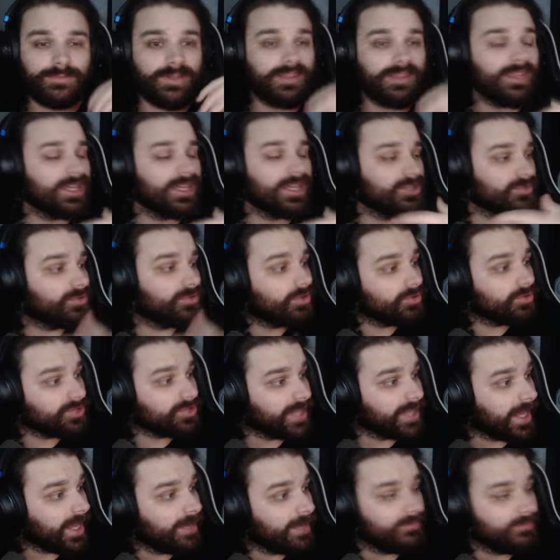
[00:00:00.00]
but the thing is with
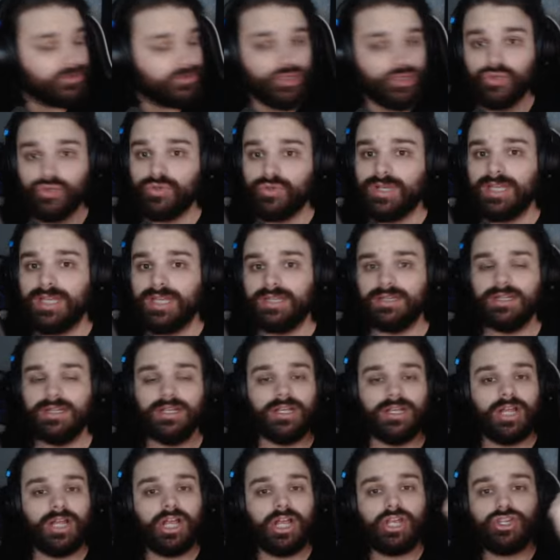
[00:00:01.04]
those games, you can
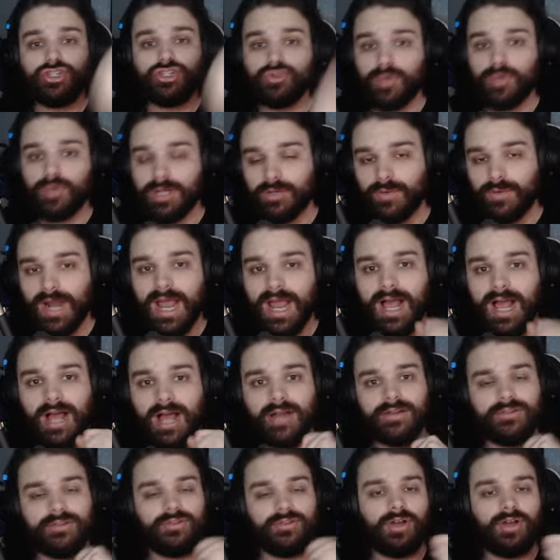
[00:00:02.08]
swing
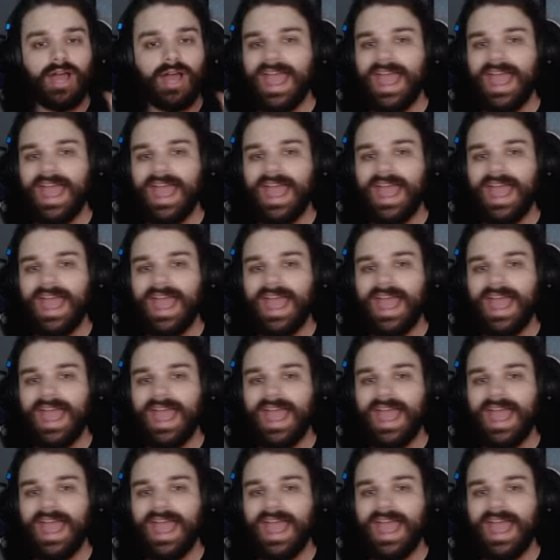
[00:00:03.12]
around and the,